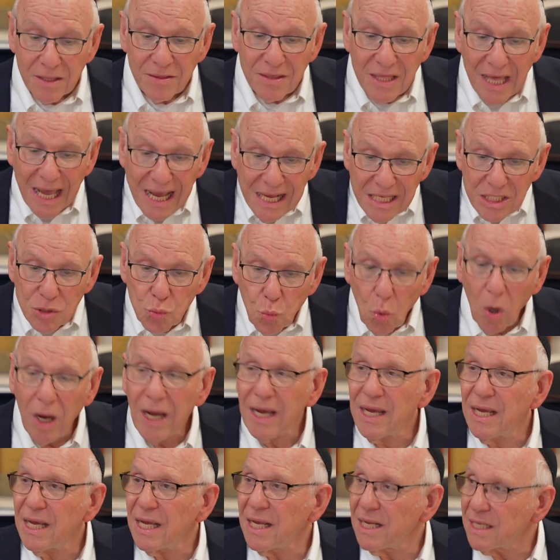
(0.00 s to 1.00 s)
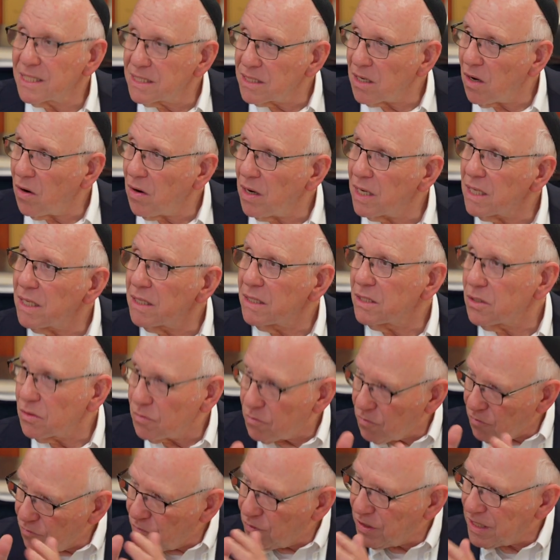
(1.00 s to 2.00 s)
That's why it's hard to
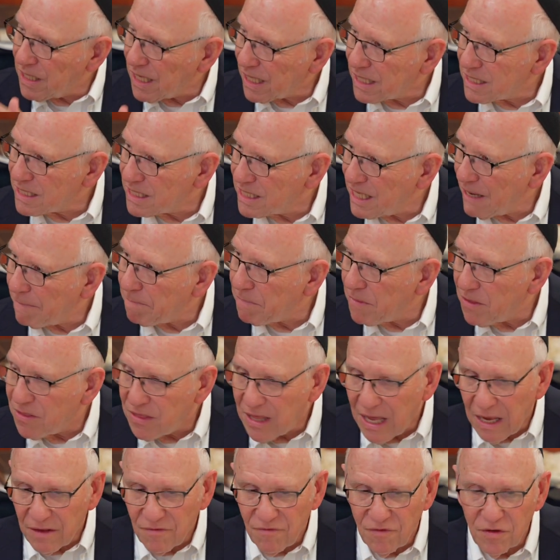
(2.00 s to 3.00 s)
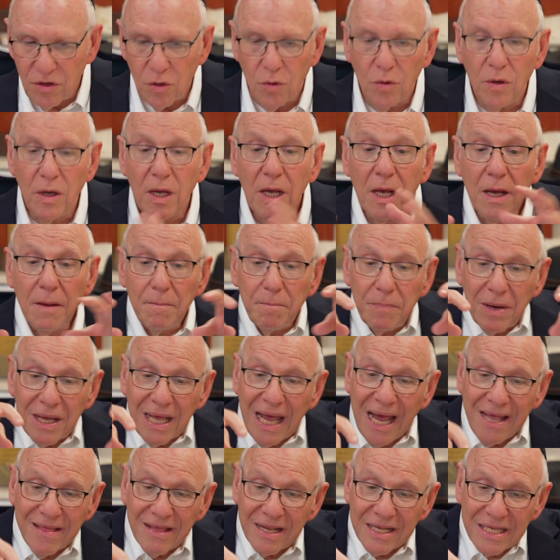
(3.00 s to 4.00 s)
really accept that view.
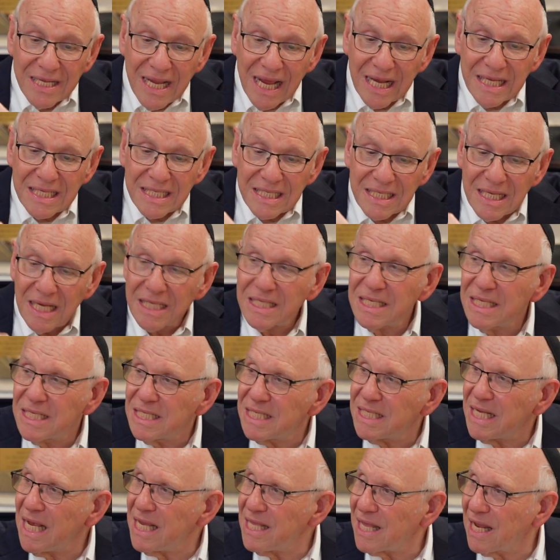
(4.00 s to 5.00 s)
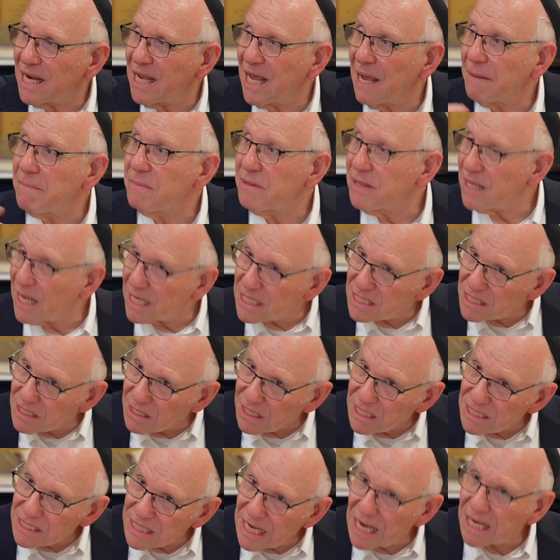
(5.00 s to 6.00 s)
And the text doesn't say that happened. That's
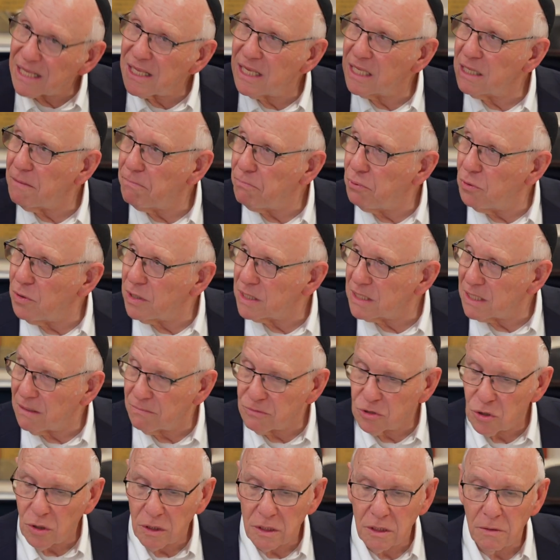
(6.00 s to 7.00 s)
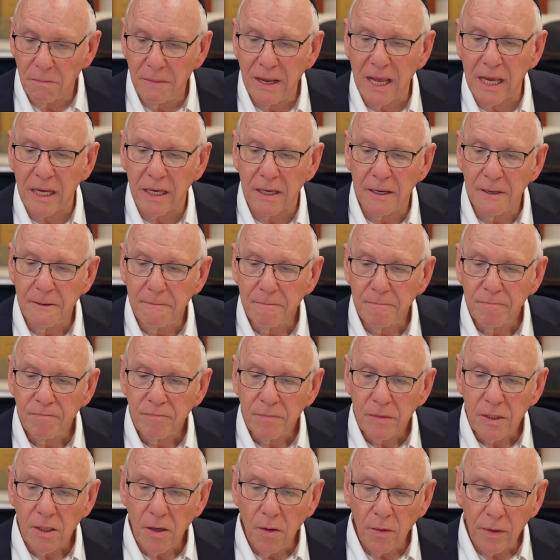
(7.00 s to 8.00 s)
exactly the point I'm trying to make.
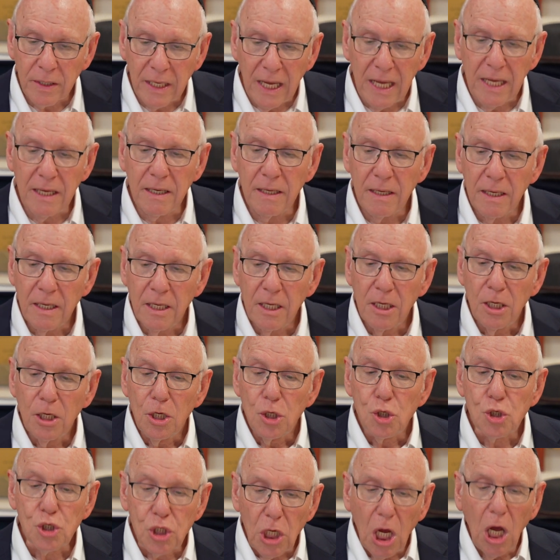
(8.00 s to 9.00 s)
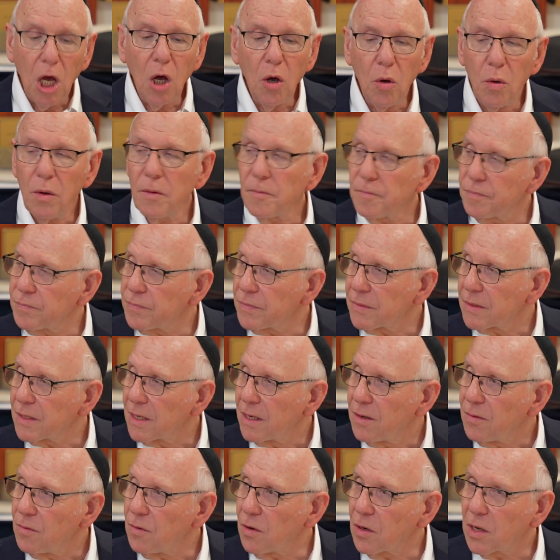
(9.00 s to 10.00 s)
Okay? So
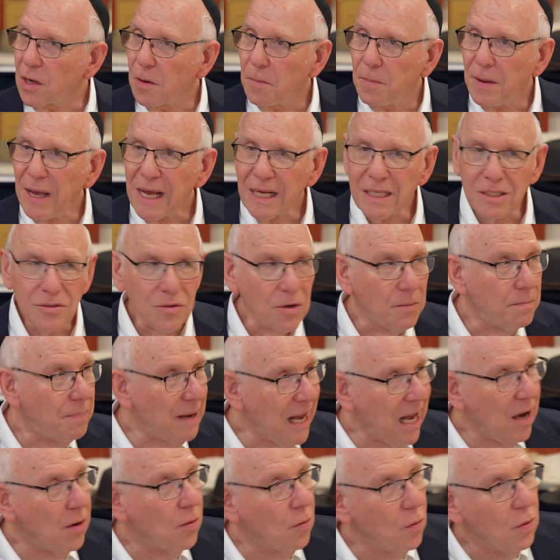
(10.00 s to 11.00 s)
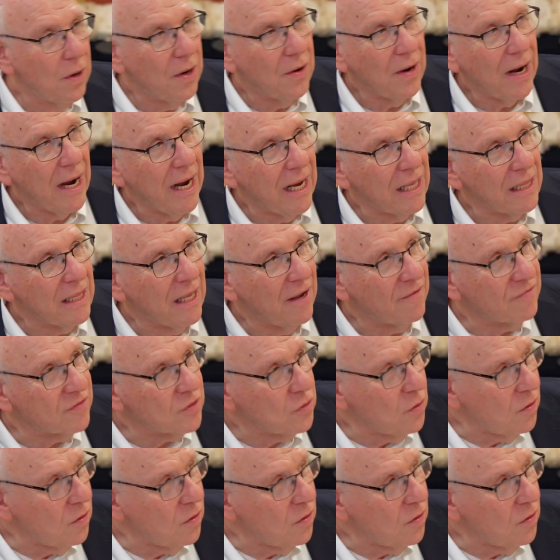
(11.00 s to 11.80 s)
we'll go back to about where I left